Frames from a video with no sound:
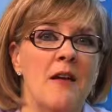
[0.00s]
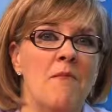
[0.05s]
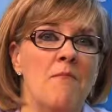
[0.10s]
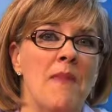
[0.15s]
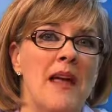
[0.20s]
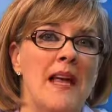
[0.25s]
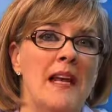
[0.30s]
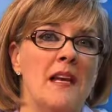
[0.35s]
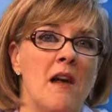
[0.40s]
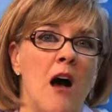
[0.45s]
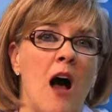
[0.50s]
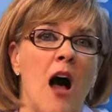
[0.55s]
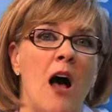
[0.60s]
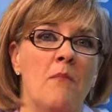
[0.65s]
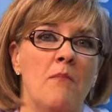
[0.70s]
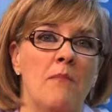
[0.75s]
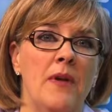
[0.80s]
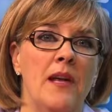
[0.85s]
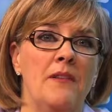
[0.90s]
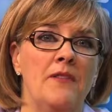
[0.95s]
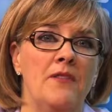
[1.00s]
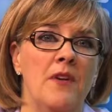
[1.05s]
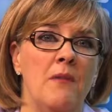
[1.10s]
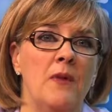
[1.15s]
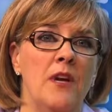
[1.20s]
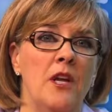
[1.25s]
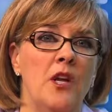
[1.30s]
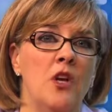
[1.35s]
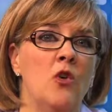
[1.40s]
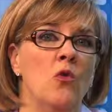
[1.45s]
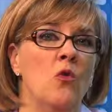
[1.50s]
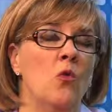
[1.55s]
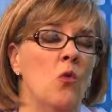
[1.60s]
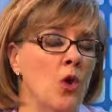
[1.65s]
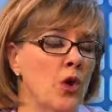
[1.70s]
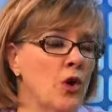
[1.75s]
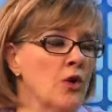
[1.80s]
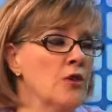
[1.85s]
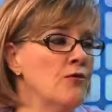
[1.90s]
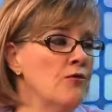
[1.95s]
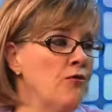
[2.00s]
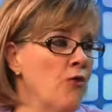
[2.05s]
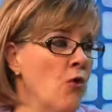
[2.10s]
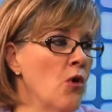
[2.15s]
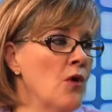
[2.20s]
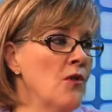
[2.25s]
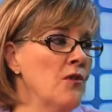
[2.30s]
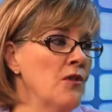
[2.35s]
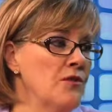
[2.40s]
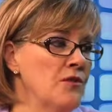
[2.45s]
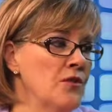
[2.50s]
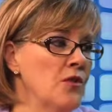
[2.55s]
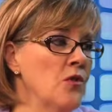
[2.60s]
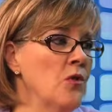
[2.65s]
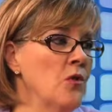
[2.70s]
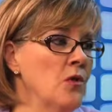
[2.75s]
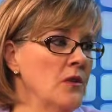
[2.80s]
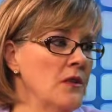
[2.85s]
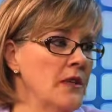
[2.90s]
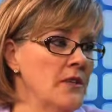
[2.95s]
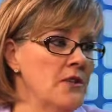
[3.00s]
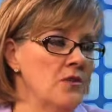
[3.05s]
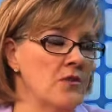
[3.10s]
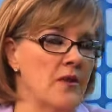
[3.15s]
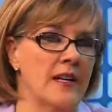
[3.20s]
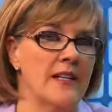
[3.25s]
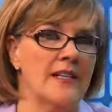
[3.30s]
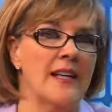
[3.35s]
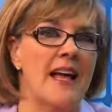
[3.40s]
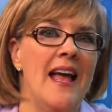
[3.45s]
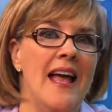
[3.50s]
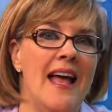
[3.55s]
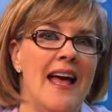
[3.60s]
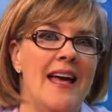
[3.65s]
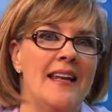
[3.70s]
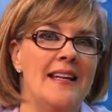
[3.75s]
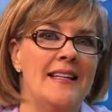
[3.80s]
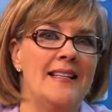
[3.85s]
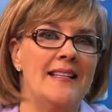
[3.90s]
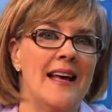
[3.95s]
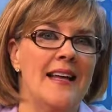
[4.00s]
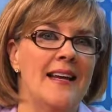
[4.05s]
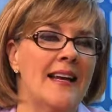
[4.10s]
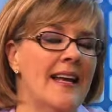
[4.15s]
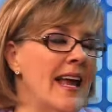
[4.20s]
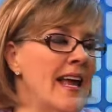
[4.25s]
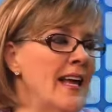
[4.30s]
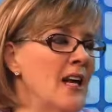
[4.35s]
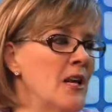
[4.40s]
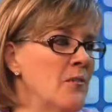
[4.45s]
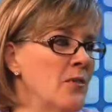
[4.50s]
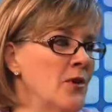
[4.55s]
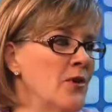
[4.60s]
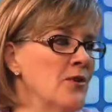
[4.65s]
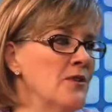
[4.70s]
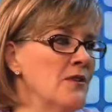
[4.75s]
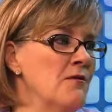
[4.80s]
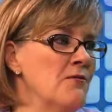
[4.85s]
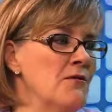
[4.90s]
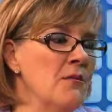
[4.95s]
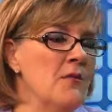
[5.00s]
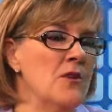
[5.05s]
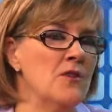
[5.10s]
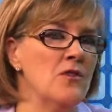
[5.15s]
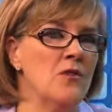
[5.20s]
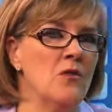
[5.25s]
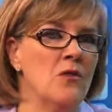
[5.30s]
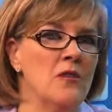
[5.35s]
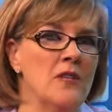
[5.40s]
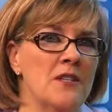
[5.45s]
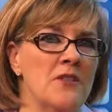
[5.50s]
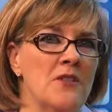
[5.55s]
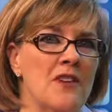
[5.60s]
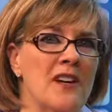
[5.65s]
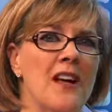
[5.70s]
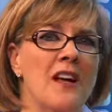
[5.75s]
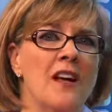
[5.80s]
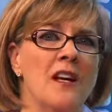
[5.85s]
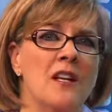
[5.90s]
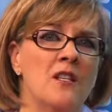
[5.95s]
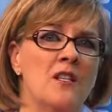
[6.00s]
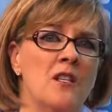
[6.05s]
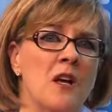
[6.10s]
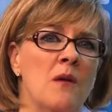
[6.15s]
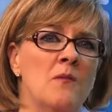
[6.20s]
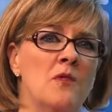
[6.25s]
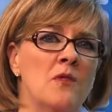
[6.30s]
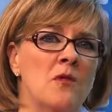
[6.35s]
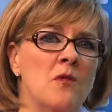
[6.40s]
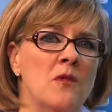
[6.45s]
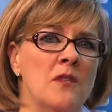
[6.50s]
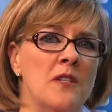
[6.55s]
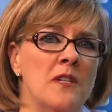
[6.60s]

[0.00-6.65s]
it may not be somebody who works for the school district and a dedicated person from the school district. Some school